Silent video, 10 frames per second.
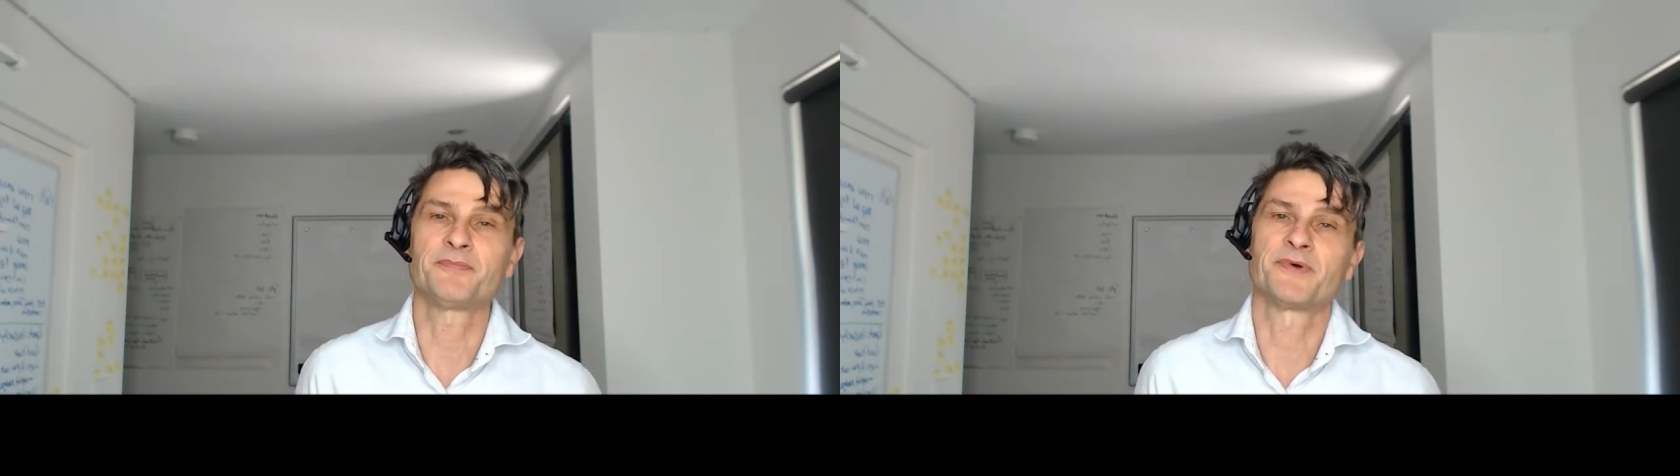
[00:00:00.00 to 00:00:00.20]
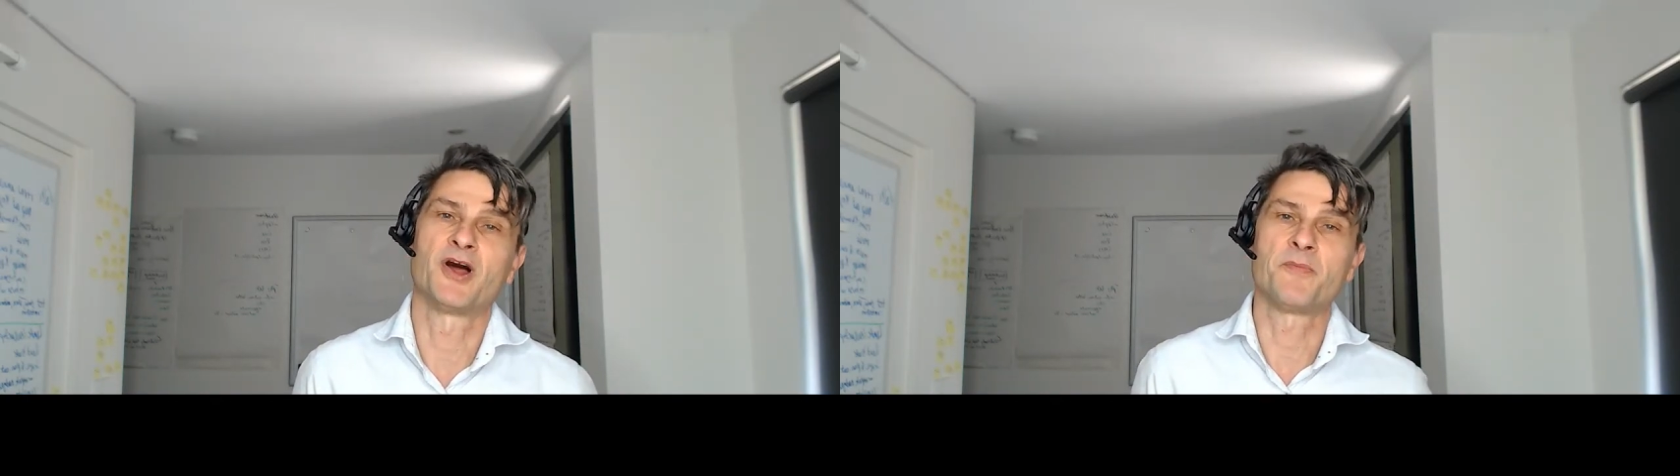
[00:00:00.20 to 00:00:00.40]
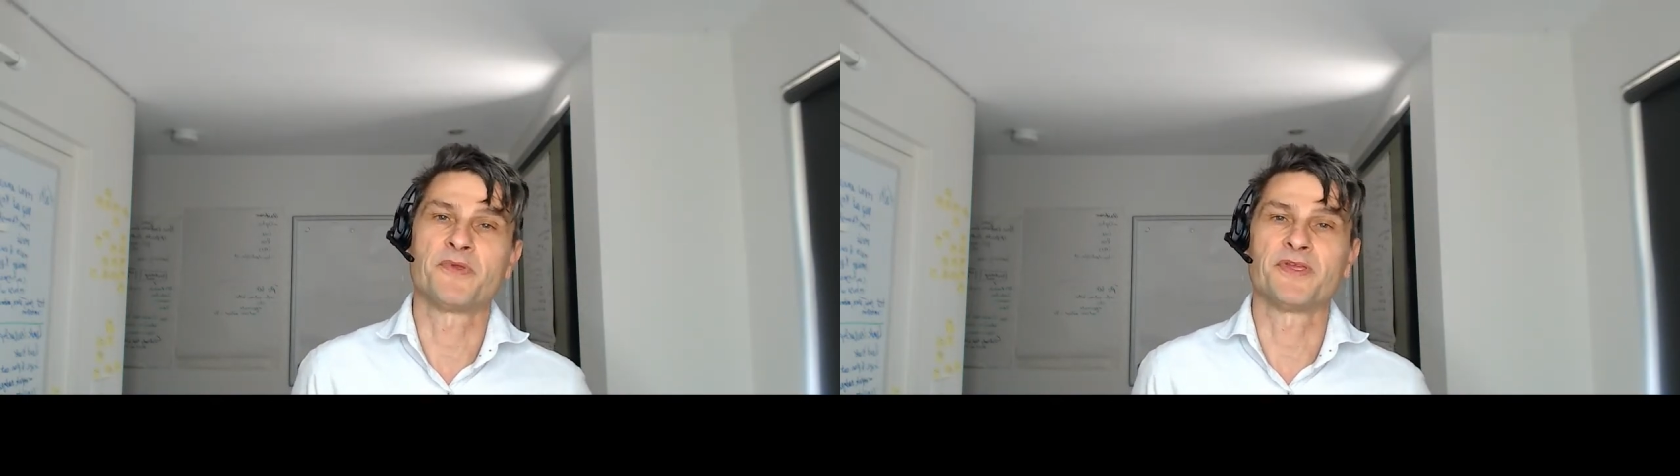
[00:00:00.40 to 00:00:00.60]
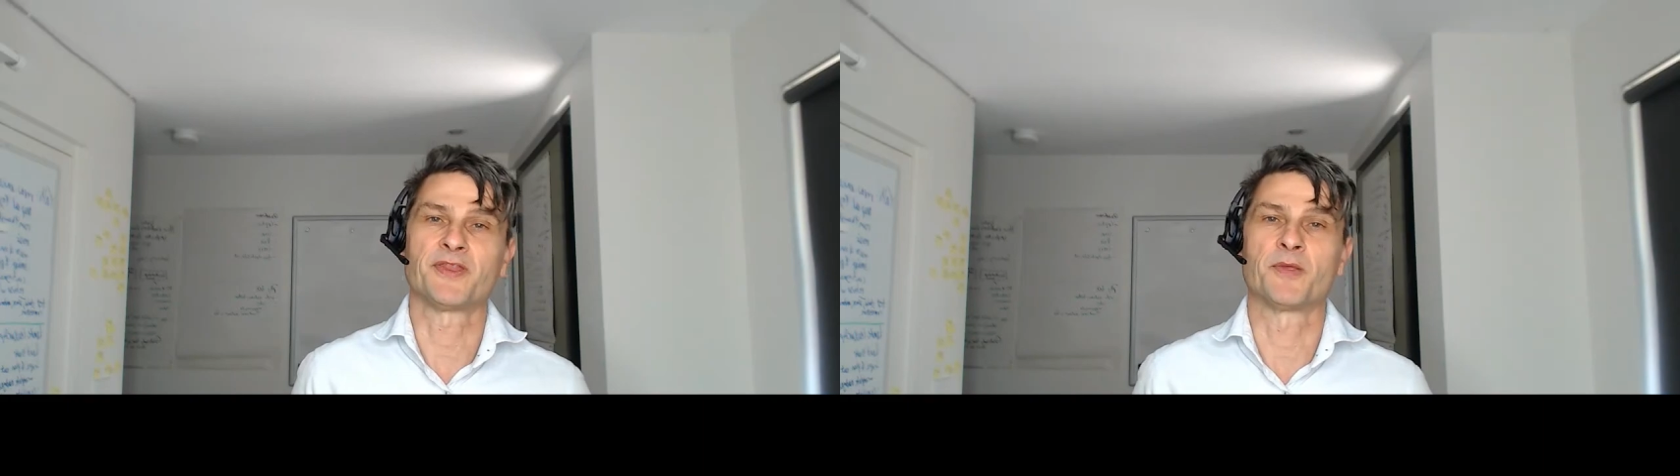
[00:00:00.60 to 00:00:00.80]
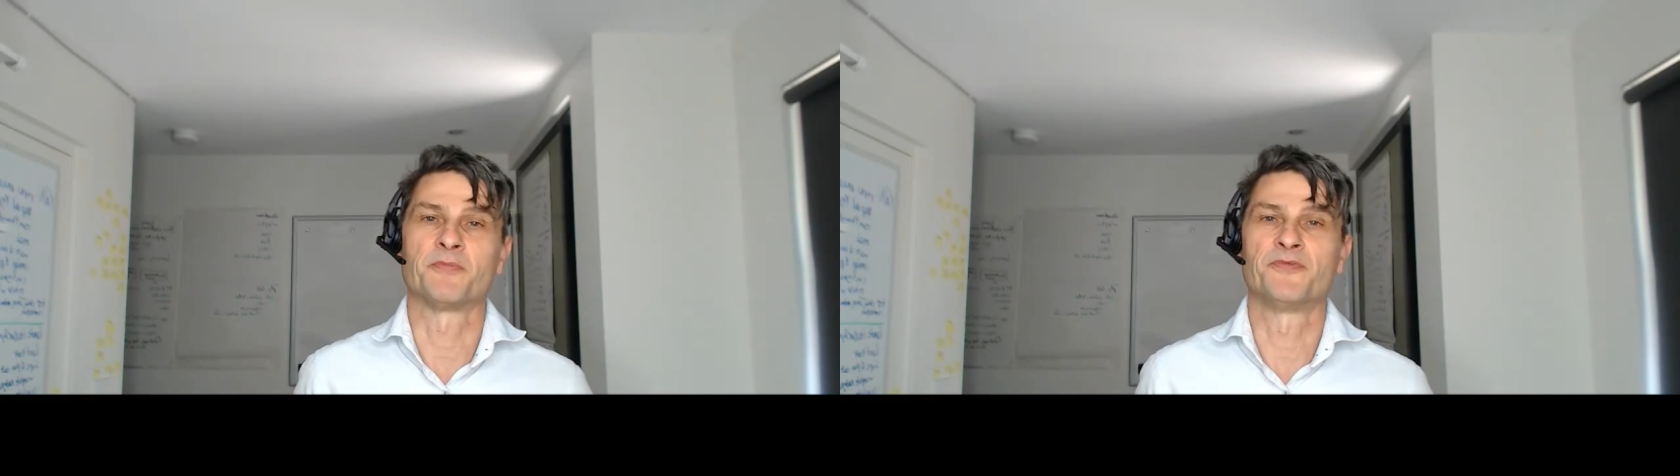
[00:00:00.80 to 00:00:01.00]
and I hope you can get
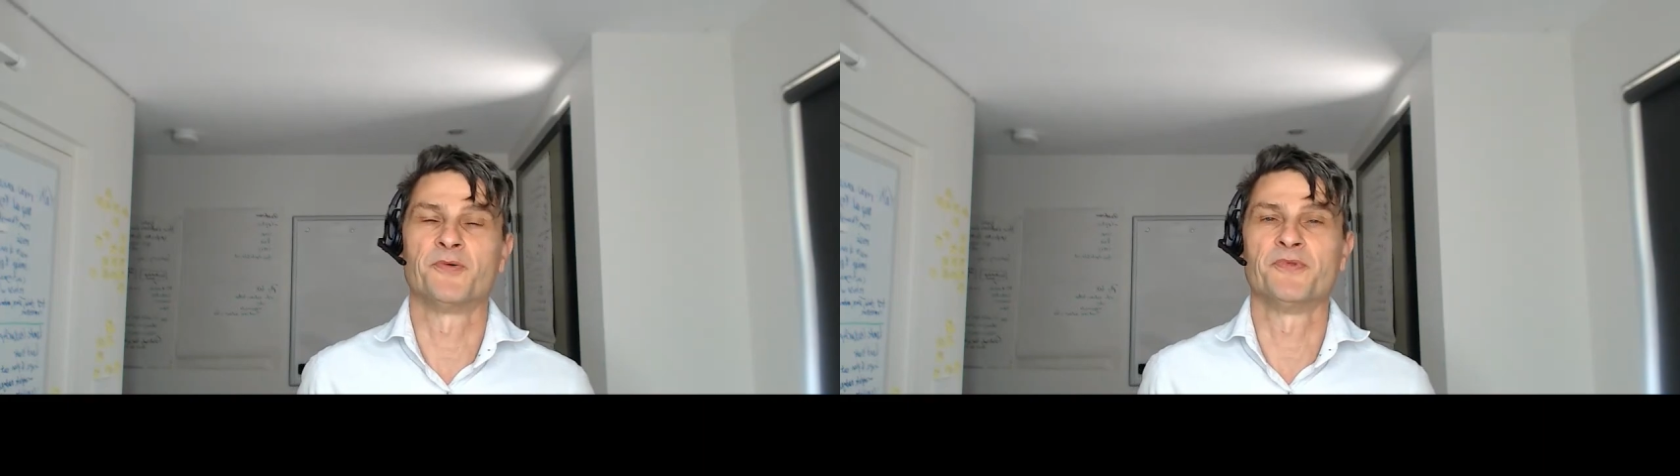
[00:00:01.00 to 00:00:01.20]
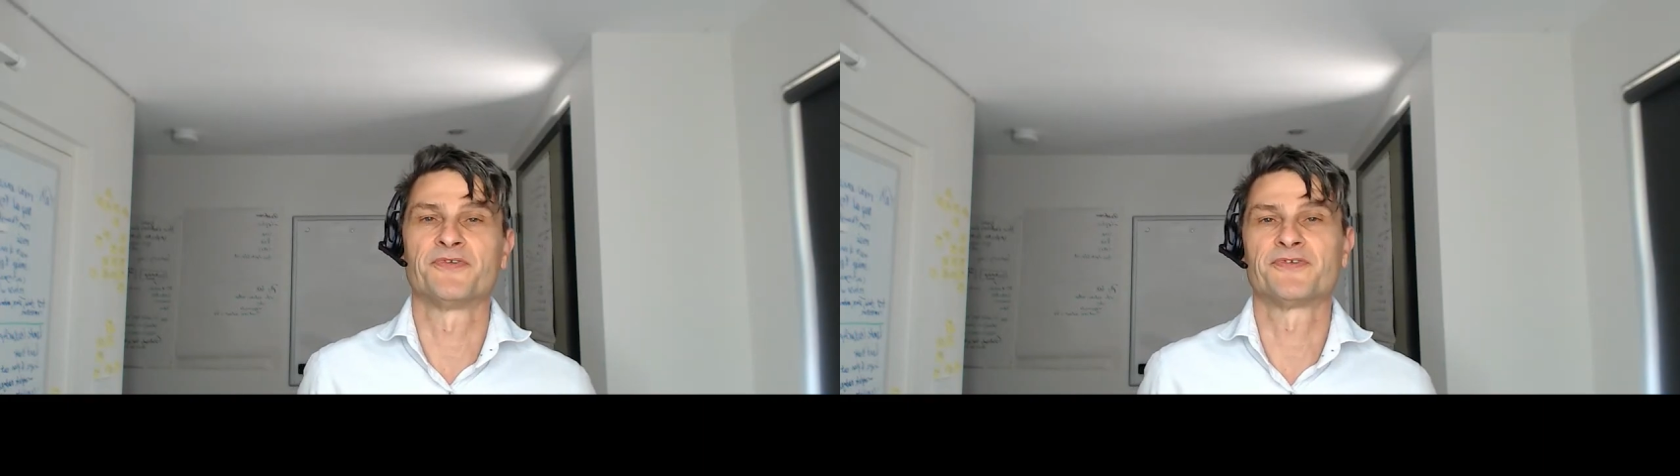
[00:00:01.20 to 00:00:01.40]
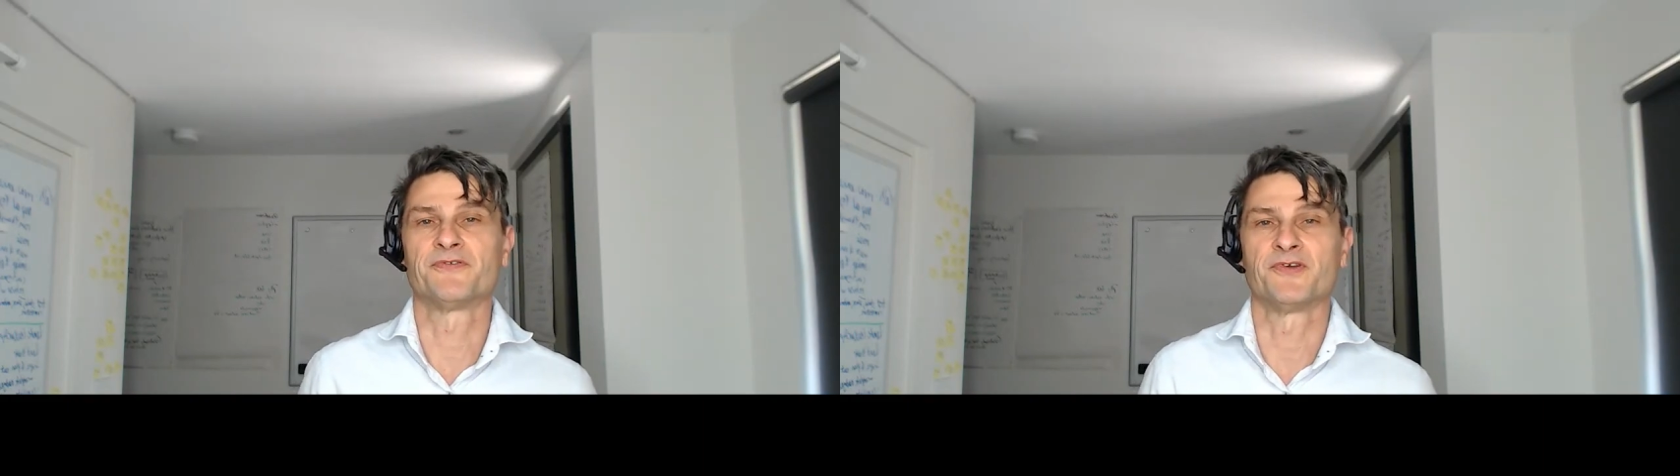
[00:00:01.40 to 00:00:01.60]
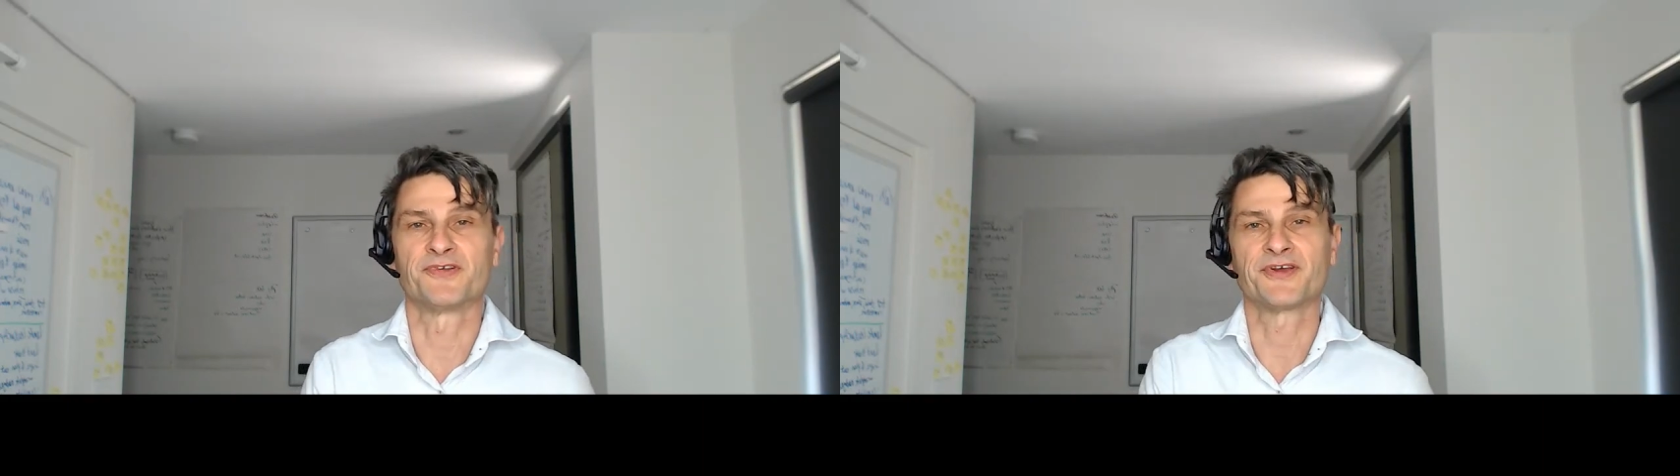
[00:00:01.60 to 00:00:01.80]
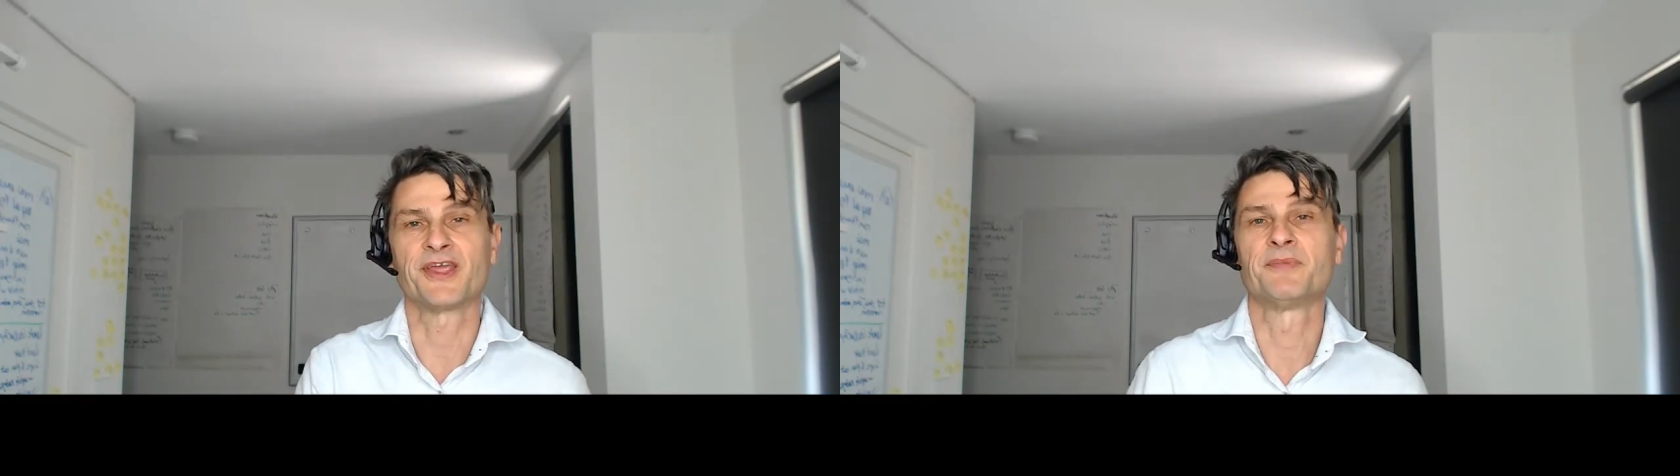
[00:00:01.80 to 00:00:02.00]
the performance of your
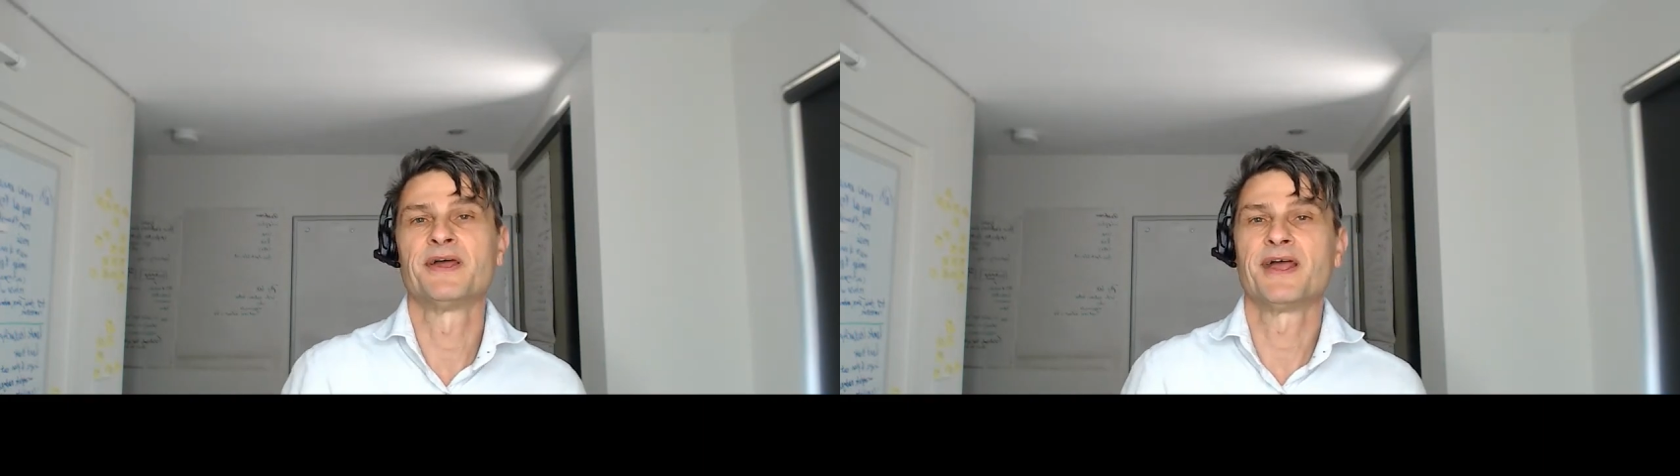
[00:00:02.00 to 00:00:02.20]
team